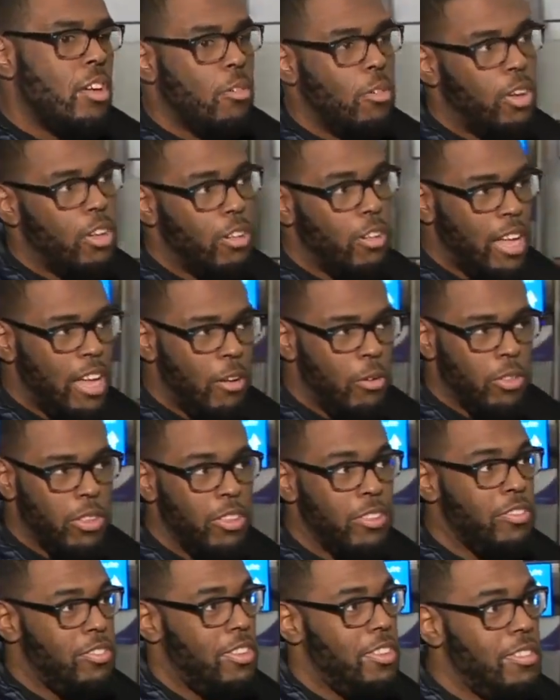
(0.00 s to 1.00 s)
Well, I was
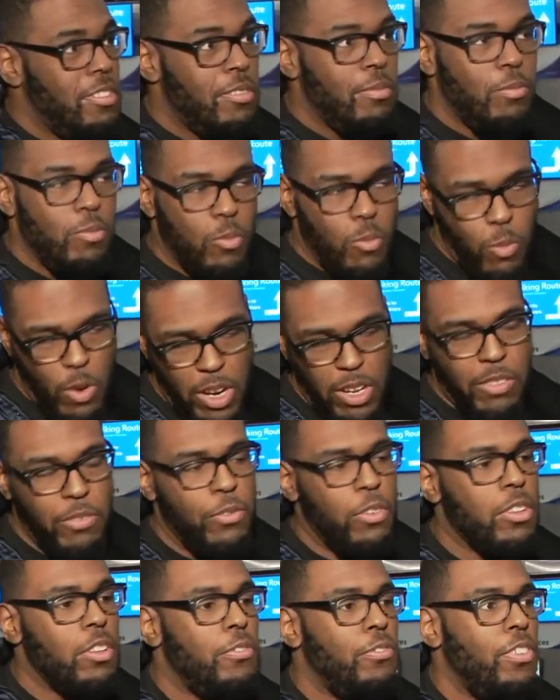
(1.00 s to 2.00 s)
just sitting, waiting
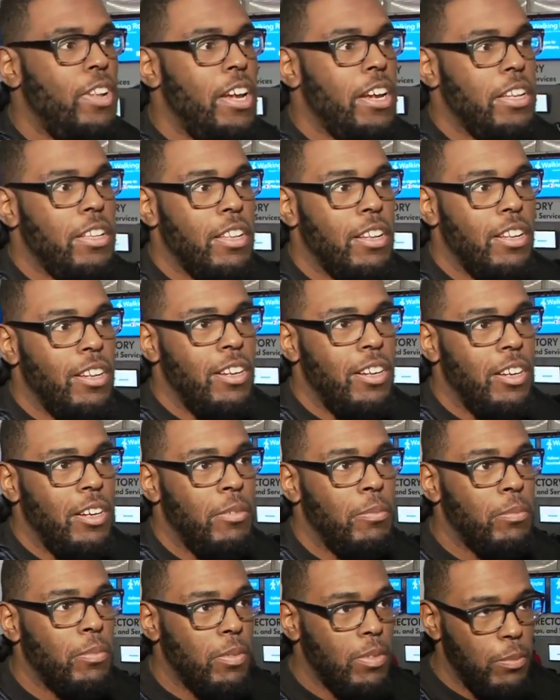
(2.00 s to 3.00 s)
for the flight to
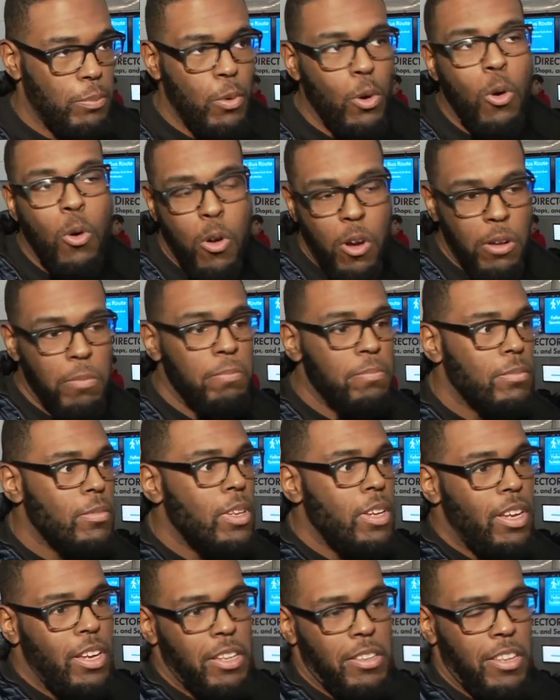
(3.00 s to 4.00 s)
um, board,
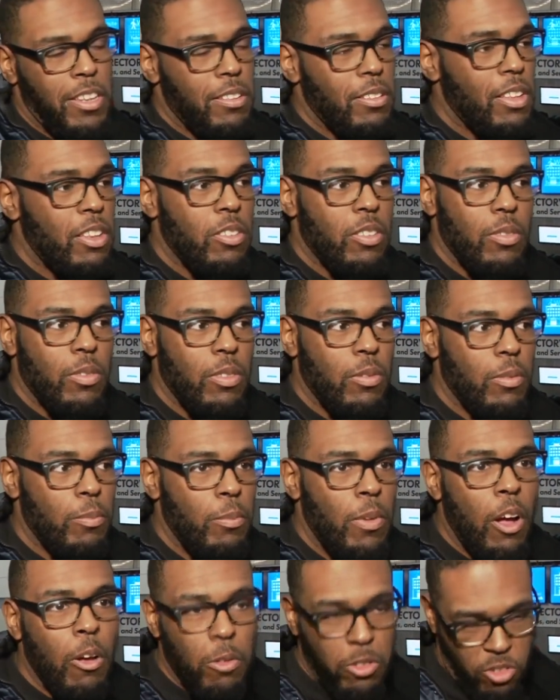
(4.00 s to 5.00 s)
and then the,
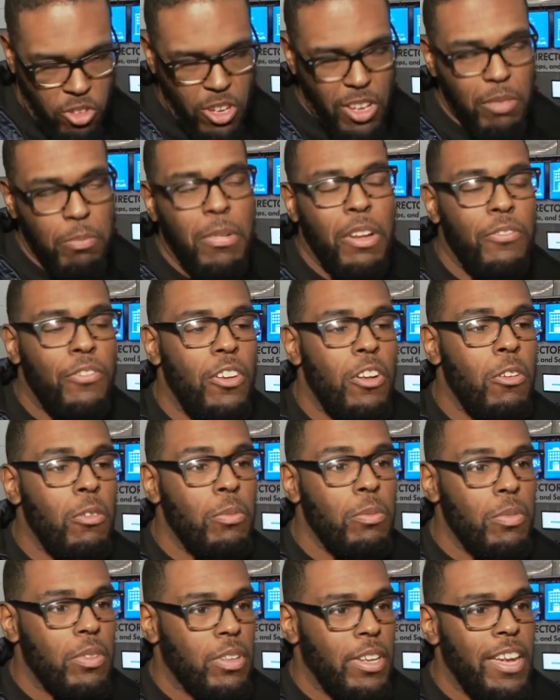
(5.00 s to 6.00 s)
I checked my
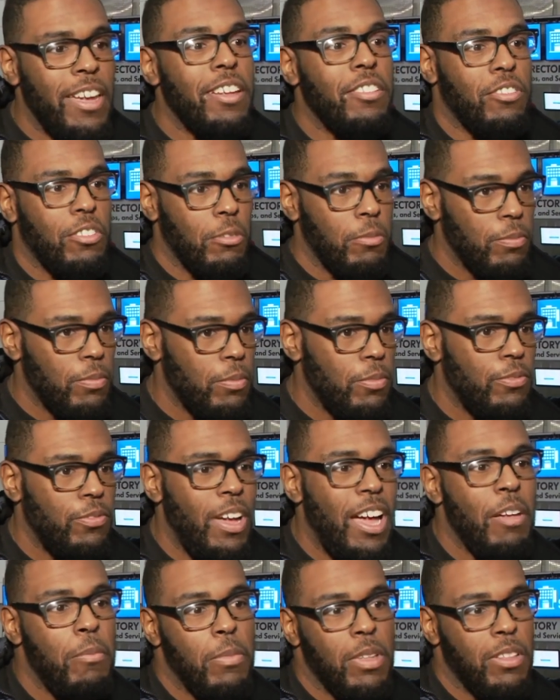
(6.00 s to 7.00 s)
phone, canceled.
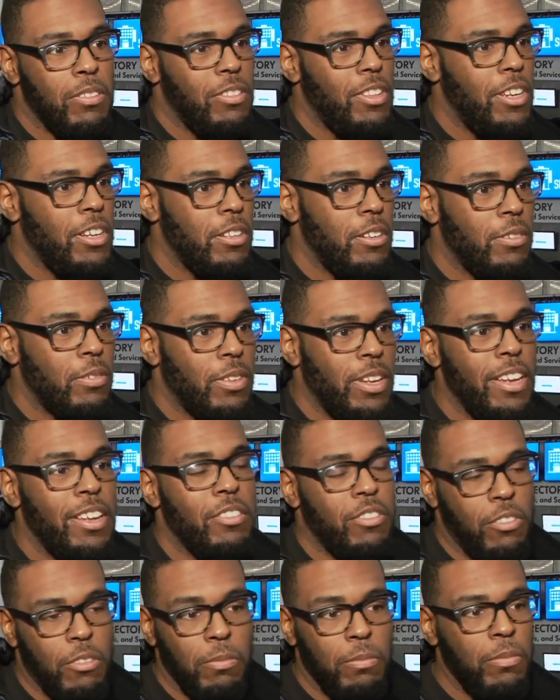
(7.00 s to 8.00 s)
Five minutes later,
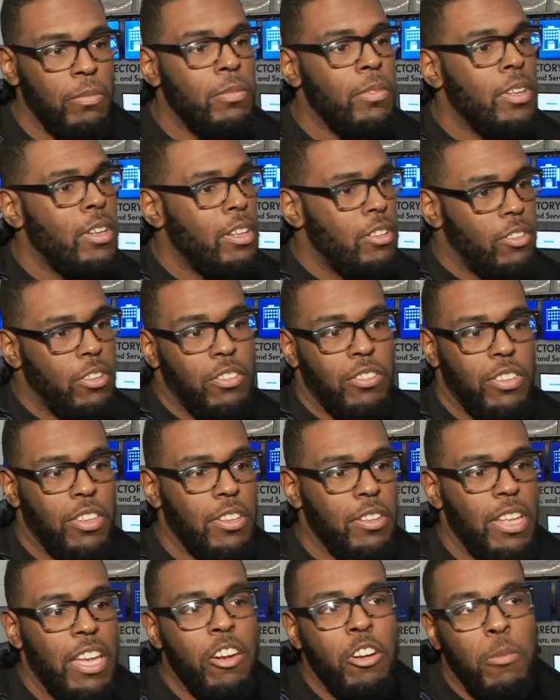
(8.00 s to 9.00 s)
canceled. Just
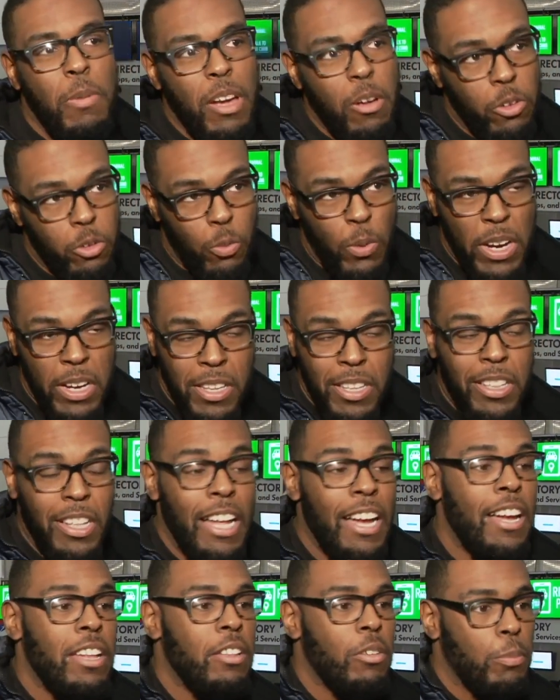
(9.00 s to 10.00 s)
sitting, everybody was waiting in
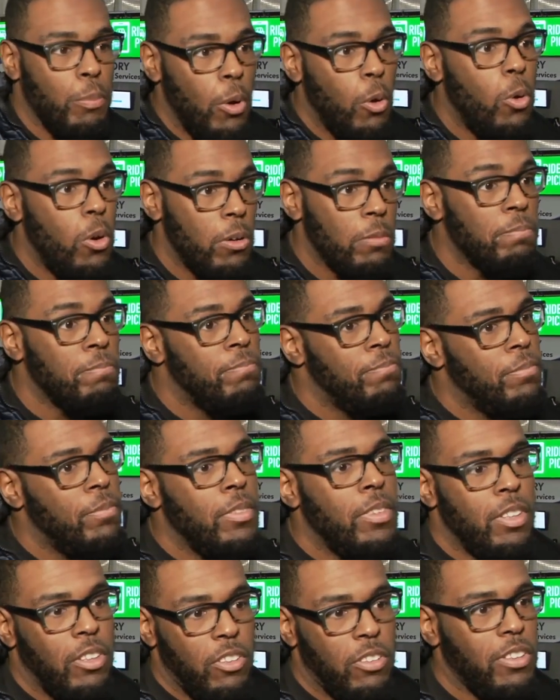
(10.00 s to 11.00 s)
line to board,
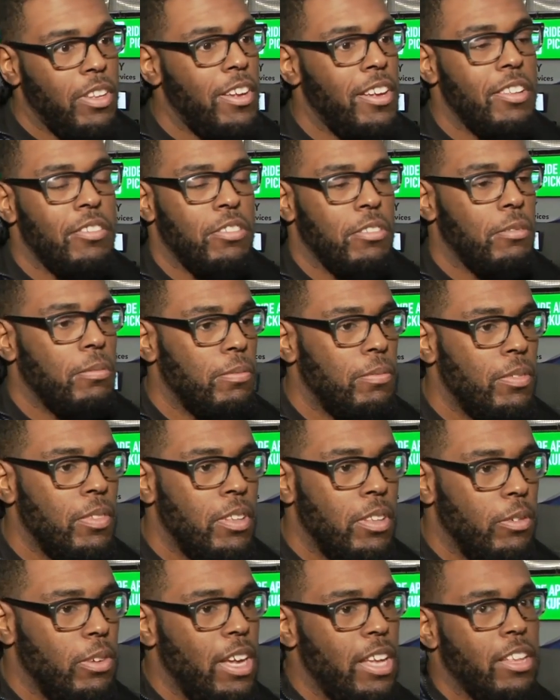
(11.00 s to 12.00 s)
just canceled
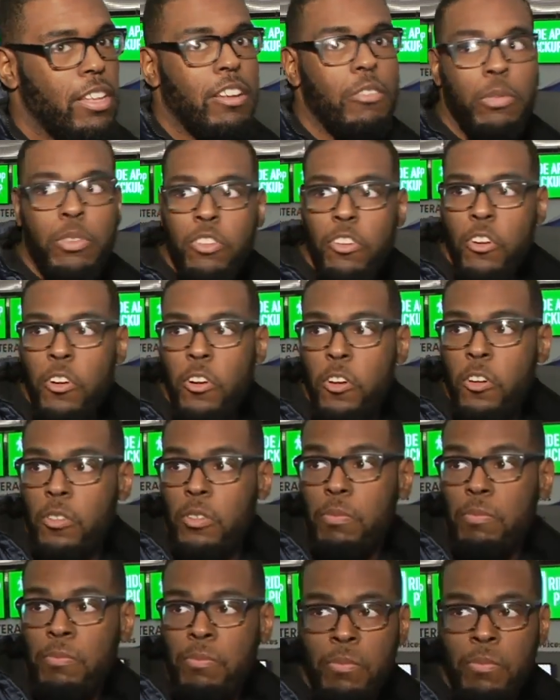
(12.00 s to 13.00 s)
we had to return